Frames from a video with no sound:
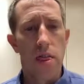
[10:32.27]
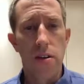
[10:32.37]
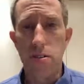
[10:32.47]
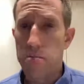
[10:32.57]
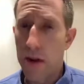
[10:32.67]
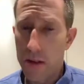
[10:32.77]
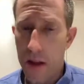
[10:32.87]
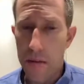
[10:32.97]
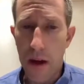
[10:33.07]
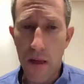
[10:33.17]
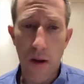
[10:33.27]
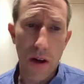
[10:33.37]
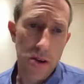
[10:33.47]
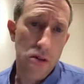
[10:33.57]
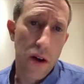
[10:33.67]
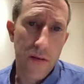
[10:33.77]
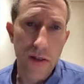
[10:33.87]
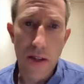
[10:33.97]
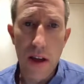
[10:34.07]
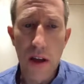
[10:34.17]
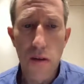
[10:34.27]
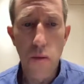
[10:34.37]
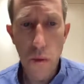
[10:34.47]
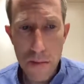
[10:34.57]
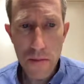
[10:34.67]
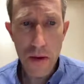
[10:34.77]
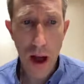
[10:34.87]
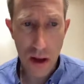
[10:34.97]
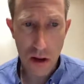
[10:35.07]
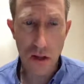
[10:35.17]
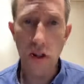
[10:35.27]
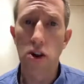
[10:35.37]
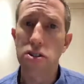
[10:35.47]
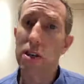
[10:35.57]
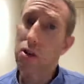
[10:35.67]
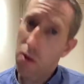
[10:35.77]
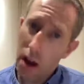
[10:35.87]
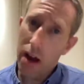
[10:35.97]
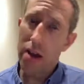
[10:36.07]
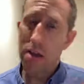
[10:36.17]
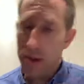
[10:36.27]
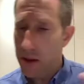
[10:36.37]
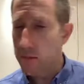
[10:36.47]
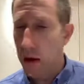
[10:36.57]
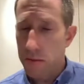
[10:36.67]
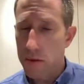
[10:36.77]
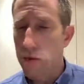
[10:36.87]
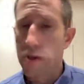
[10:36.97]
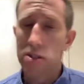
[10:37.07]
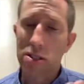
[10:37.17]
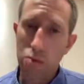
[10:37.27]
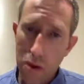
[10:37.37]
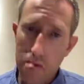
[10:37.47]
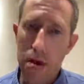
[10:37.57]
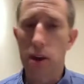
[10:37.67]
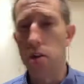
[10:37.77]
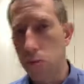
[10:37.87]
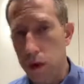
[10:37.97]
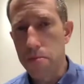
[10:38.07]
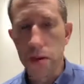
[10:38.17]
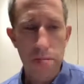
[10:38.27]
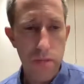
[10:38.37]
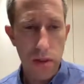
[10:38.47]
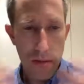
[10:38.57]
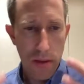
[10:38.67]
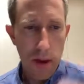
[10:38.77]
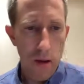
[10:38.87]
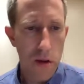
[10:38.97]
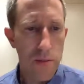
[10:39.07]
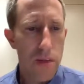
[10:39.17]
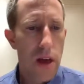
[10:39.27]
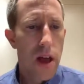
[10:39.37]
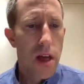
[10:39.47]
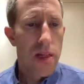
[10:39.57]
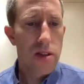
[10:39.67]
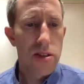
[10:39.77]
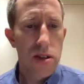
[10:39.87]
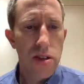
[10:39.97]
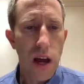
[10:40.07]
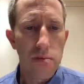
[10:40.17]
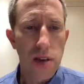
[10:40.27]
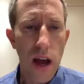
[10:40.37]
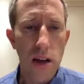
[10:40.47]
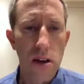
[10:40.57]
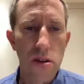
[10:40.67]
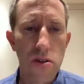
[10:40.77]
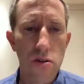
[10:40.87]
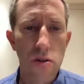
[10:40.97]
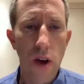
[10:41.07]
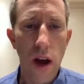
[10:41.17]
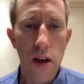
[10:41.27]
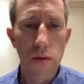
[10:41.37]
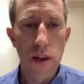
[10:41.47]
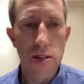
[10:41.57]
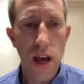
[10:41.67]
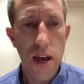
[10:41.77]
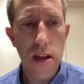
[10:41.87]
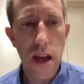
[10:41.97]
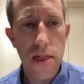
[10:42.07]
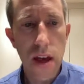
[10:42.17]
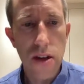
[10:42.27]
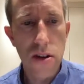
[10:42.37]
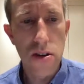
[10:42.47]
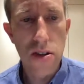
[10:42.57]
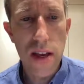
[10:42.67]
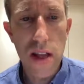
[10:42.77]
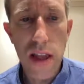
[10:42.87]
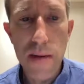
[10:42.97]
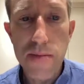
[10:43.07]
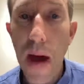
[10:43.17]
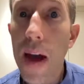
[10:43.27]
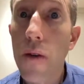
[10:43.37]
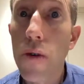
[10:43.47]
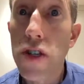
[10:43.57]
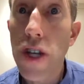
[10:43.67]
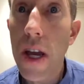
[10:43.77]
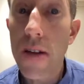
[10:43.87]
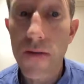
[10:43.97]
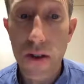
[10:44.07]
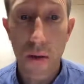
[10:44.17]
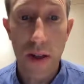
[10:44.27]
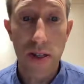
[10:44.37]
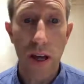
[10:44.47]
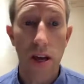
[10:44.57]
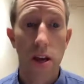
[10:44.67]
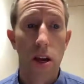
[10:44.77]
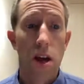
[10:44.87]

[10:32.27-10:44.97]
There's a pun there, by the way, also obviously on weep. I could scarcely cry, the pun between sweep and weep. Right? There's little Tom Dacker who cried when his head, that curled like a lamp back, was shaved, so I said,